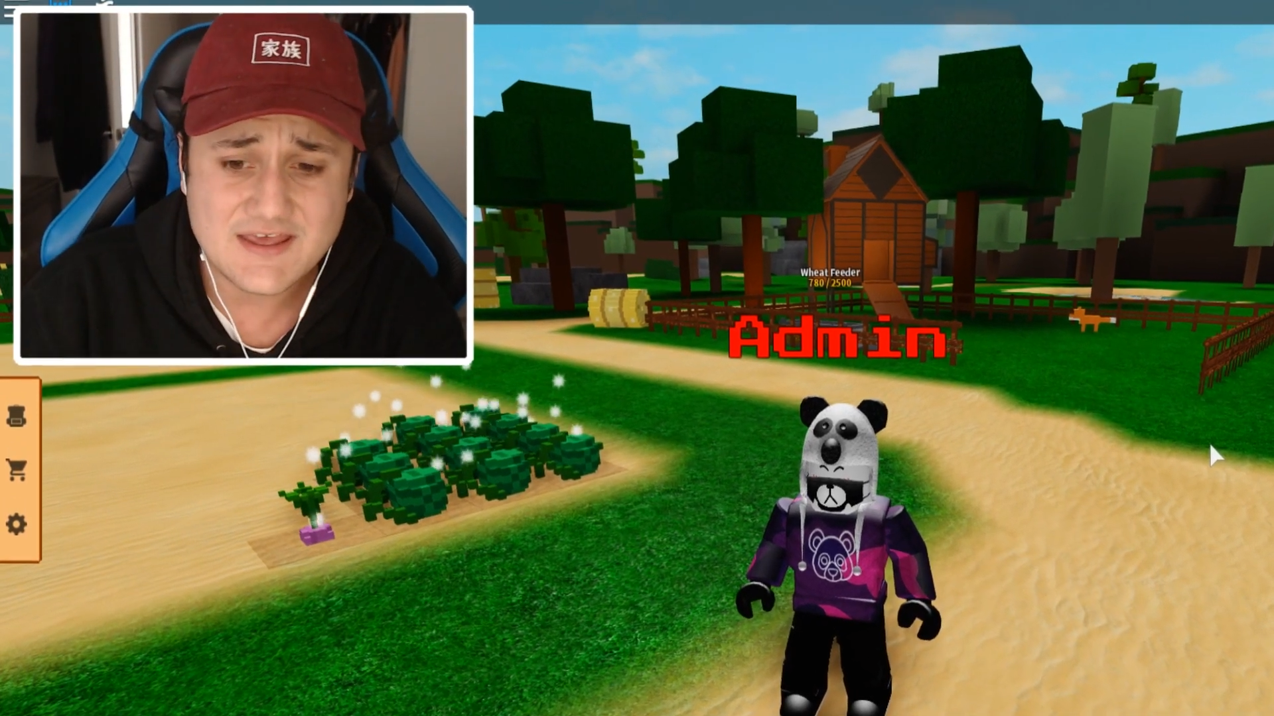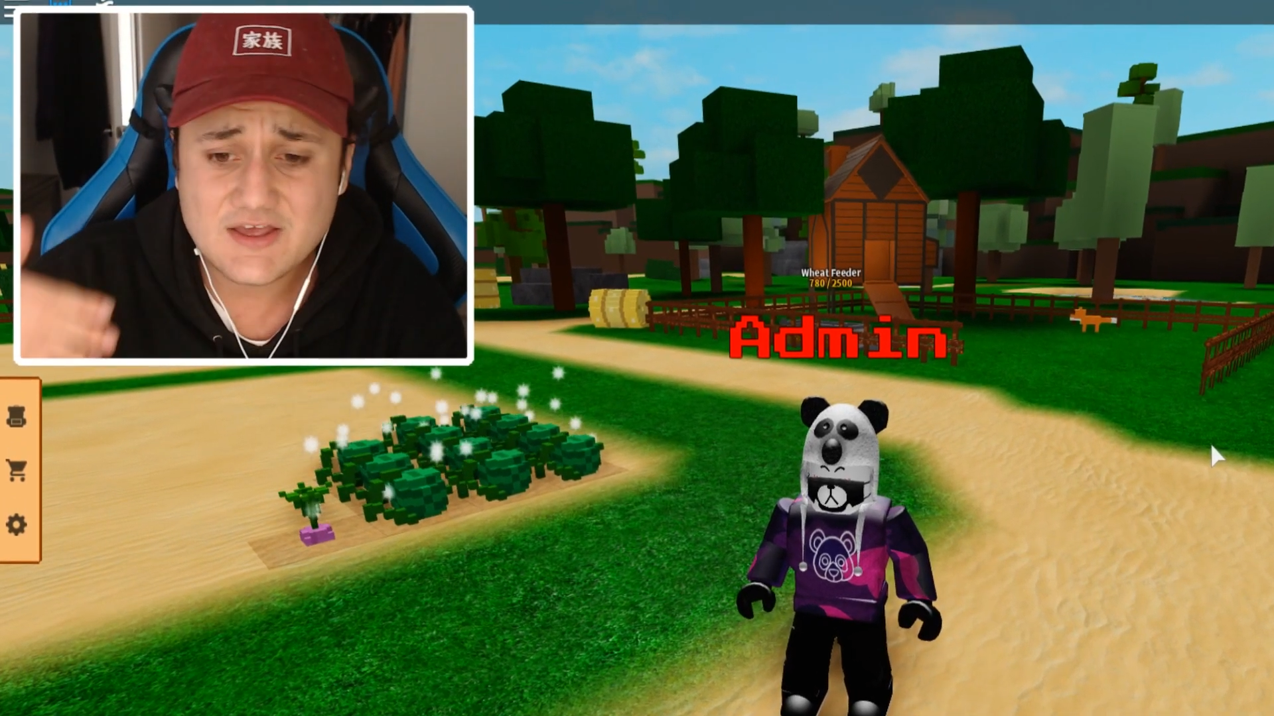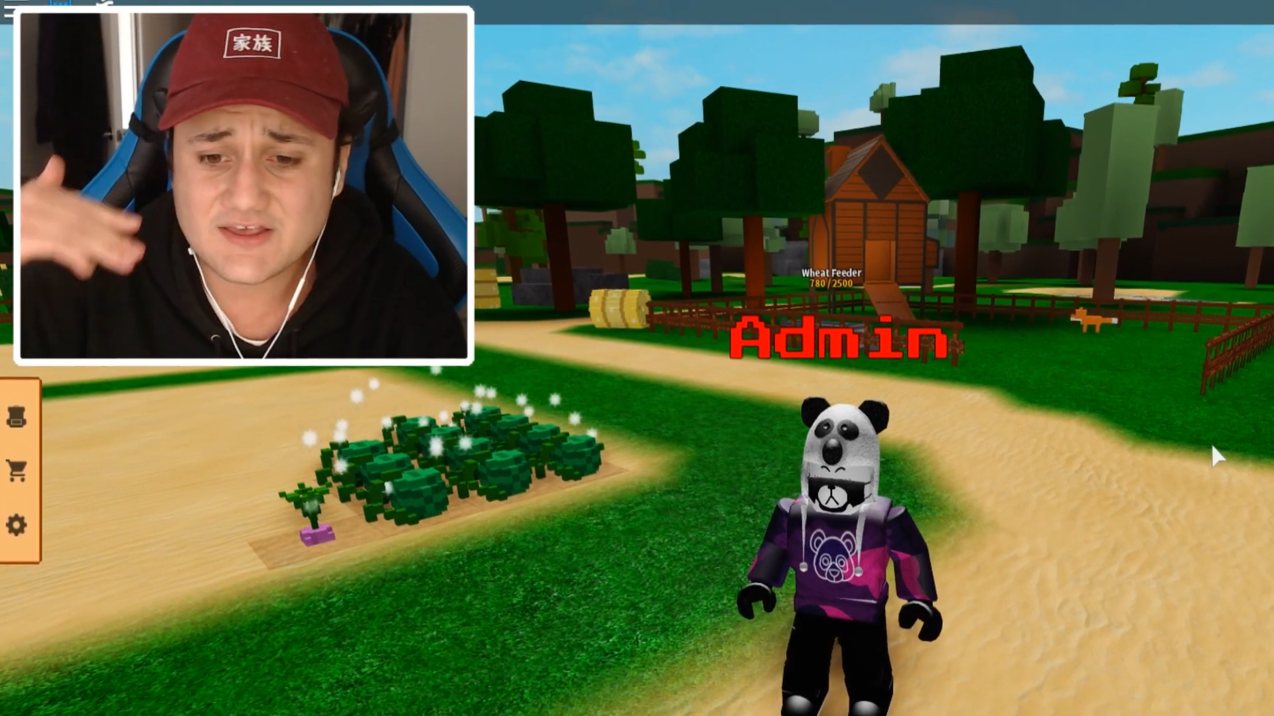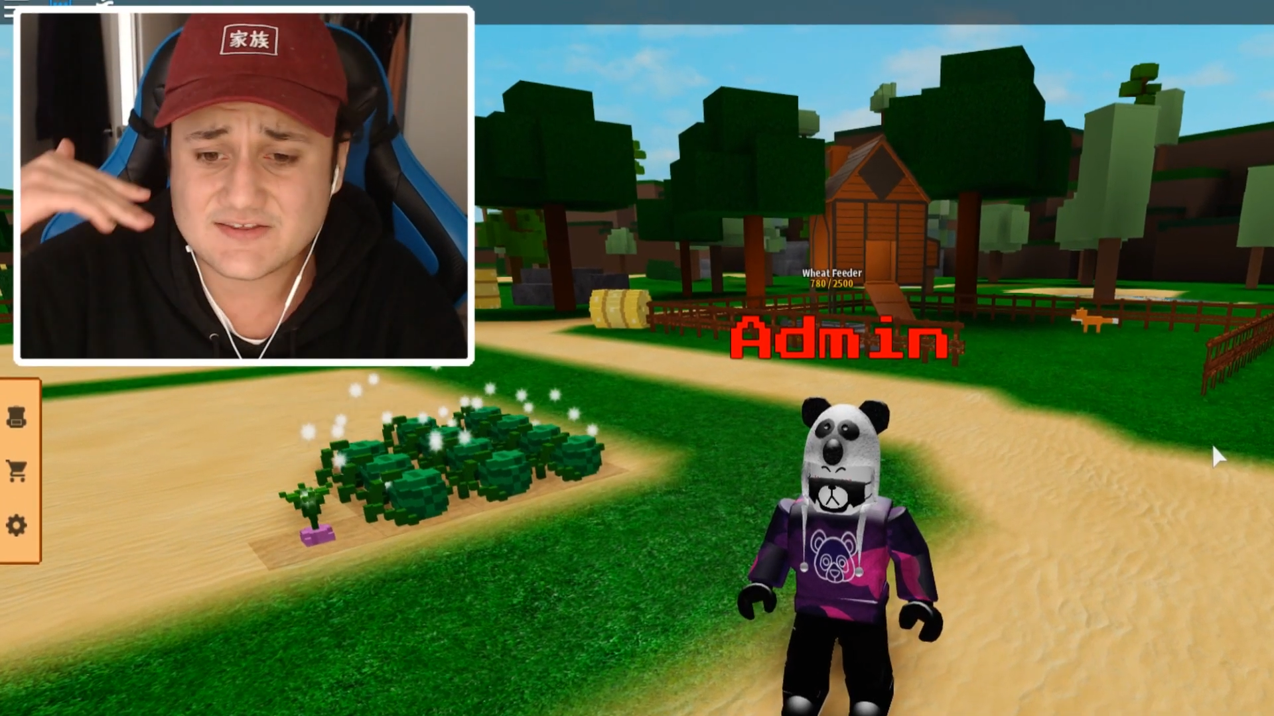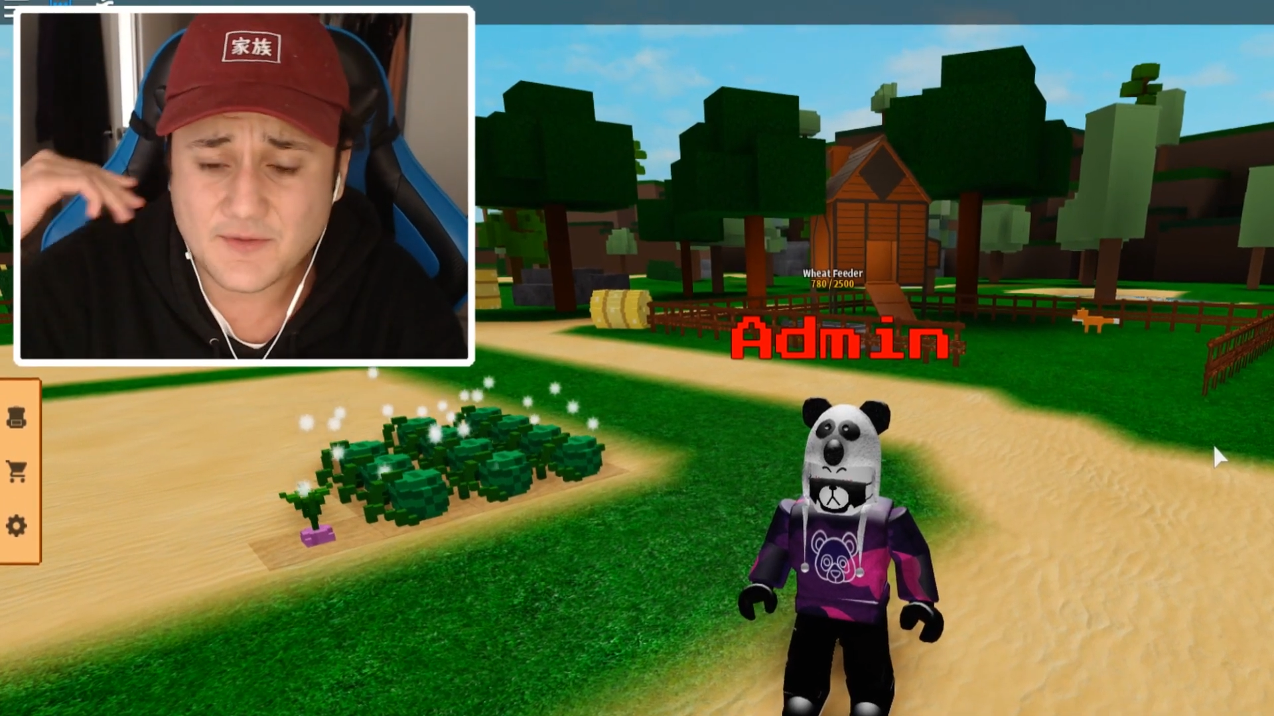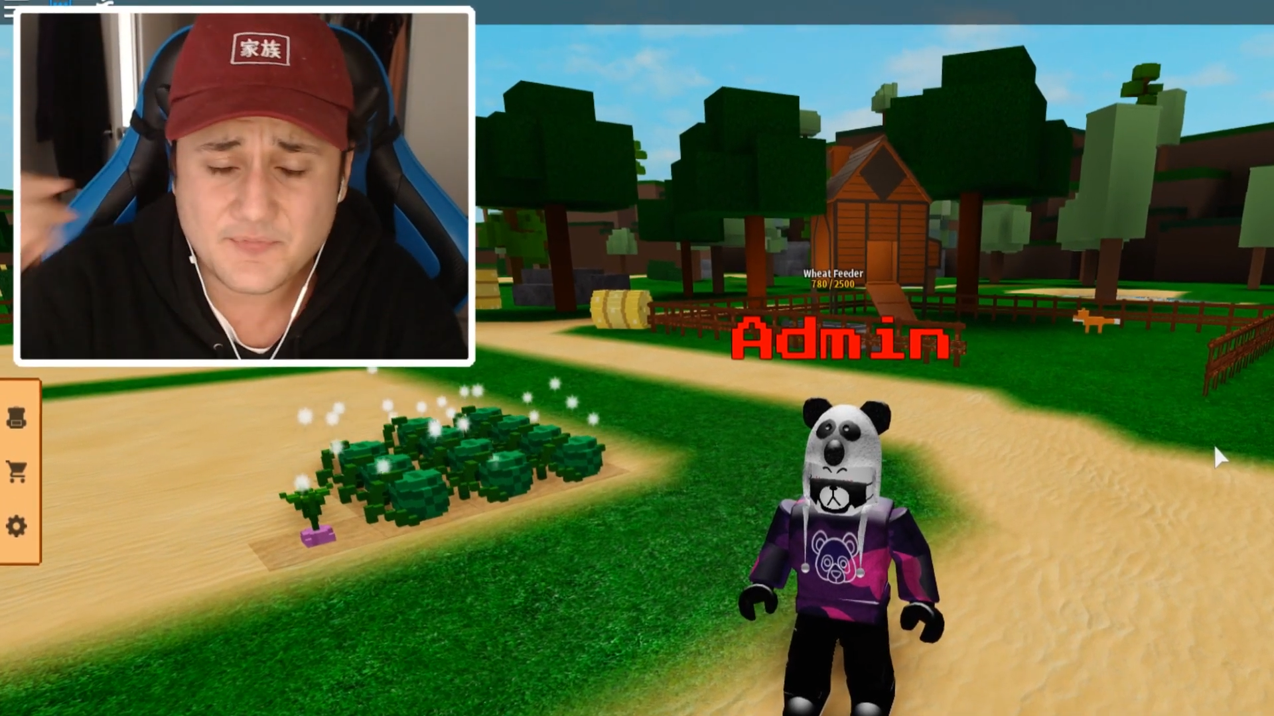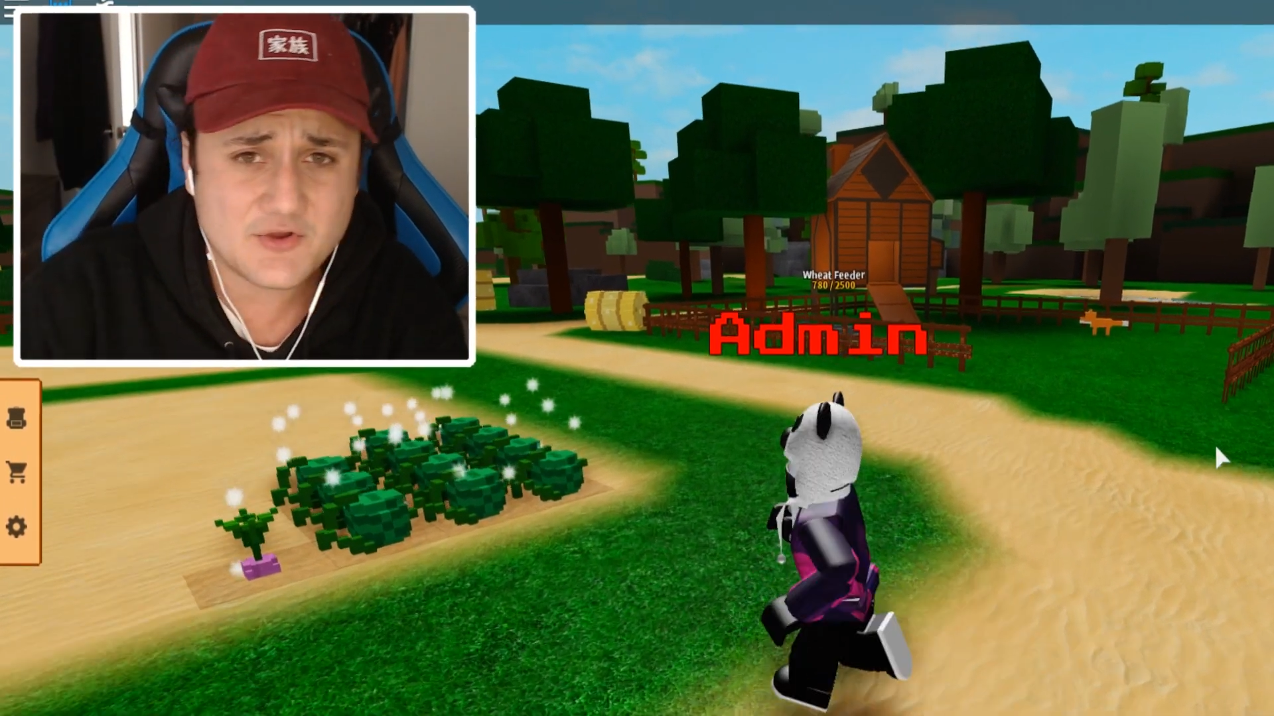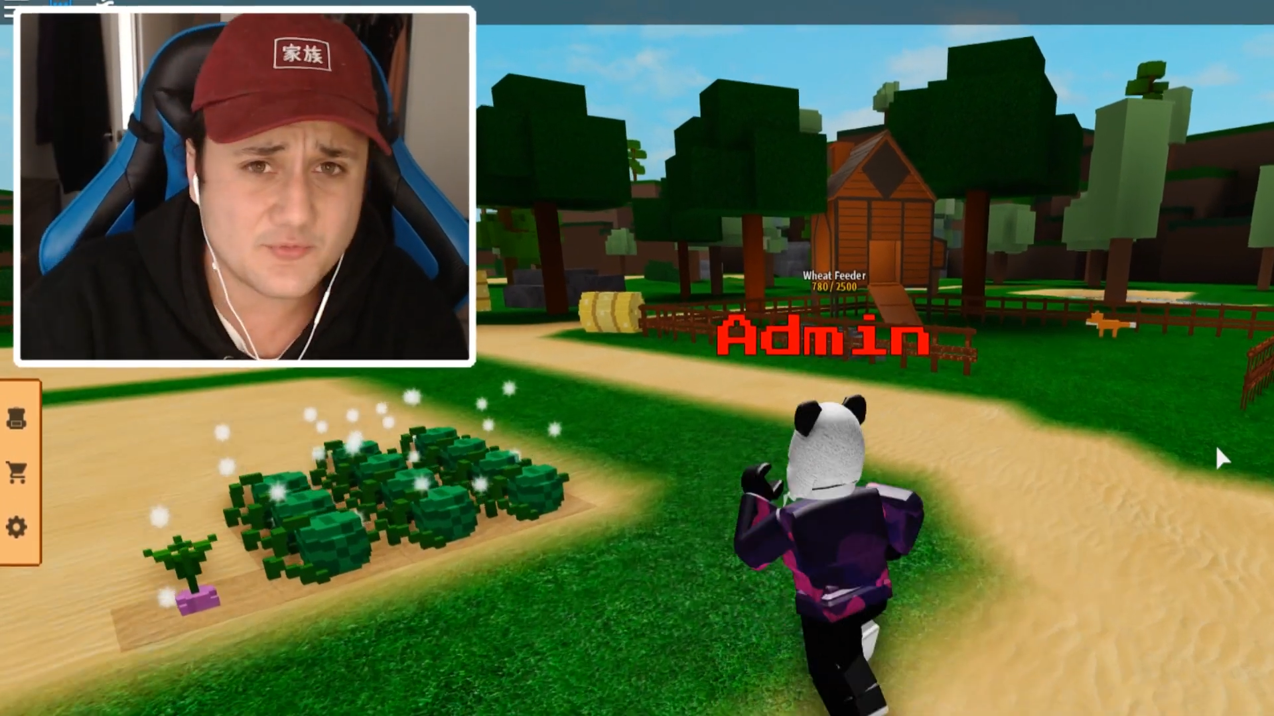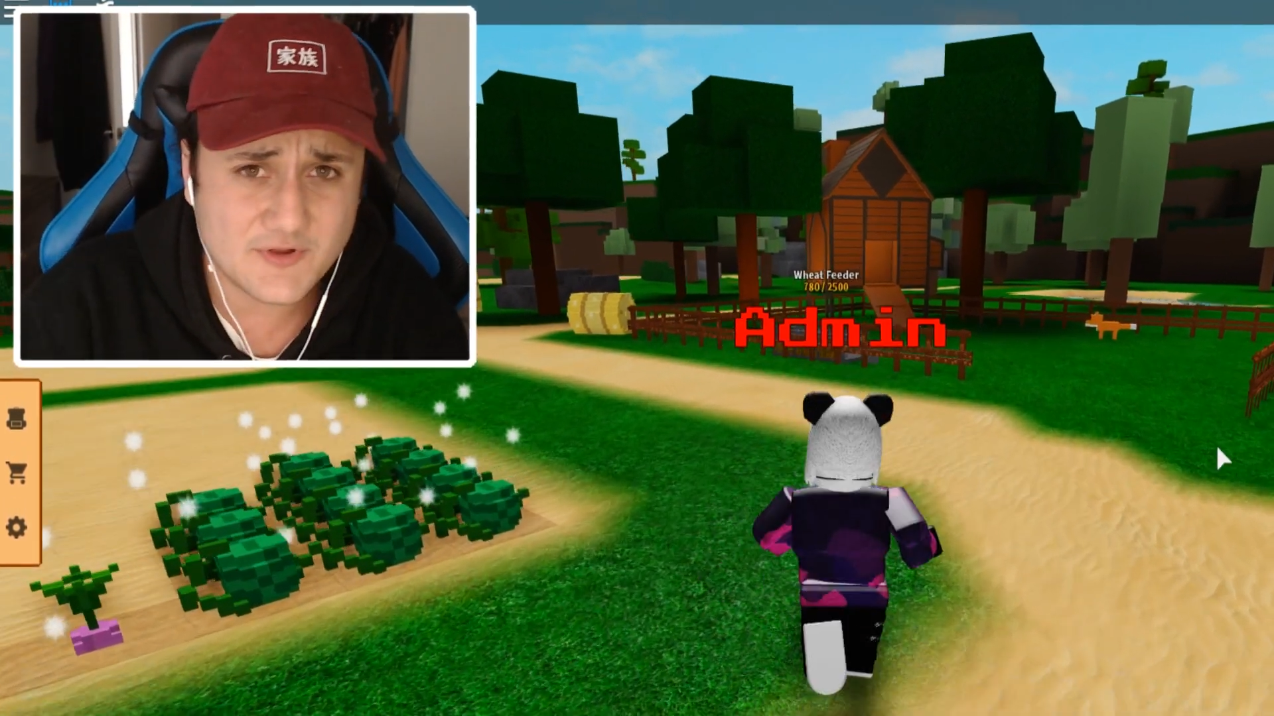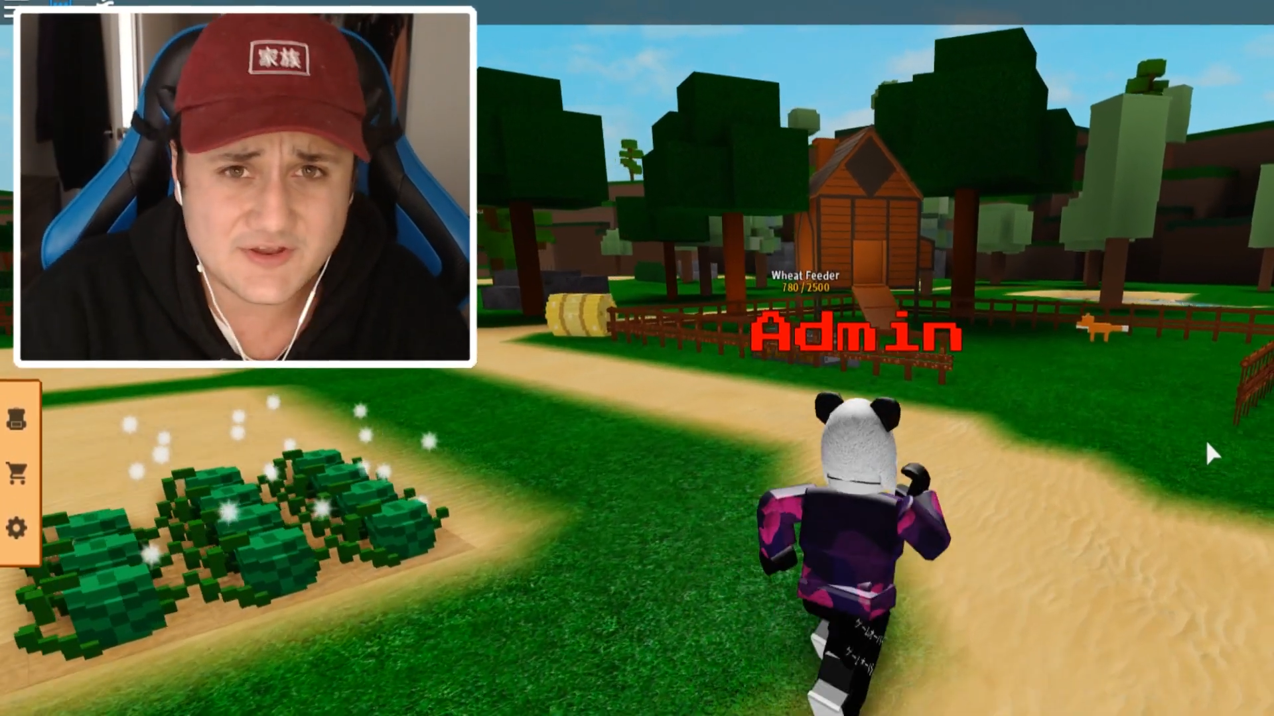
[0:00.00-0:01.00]
because
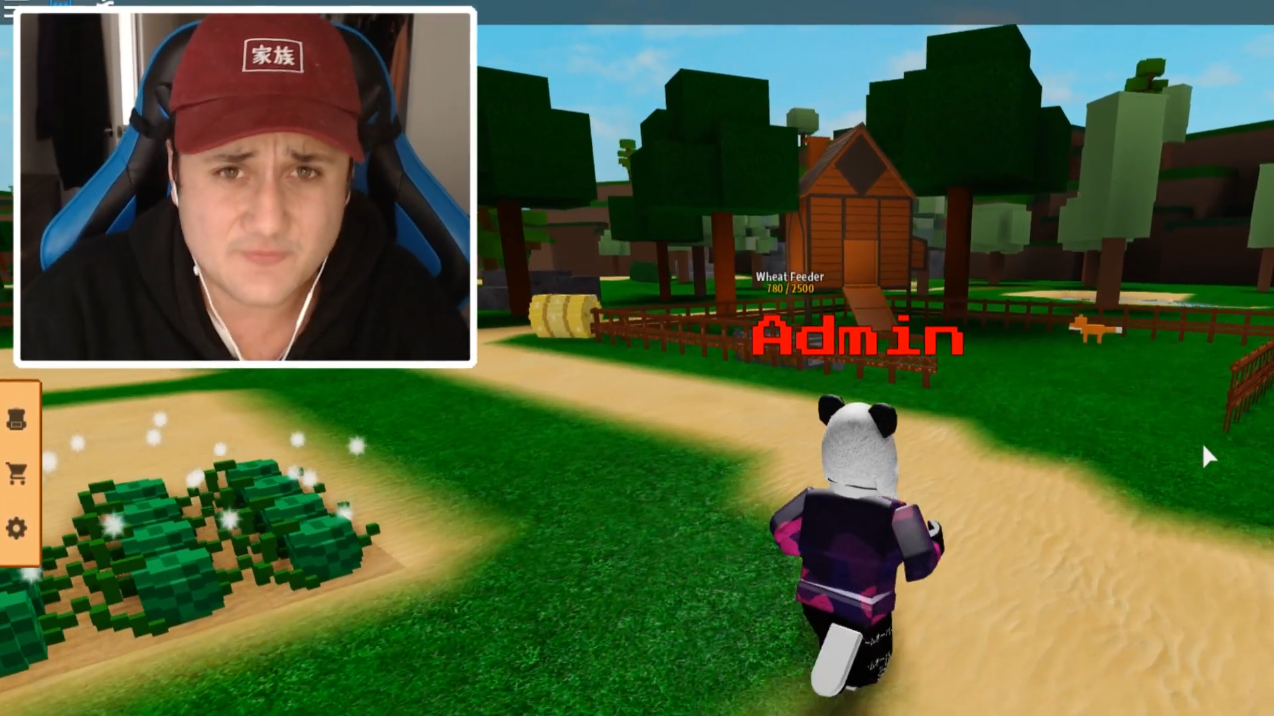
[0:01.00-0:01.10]
something really,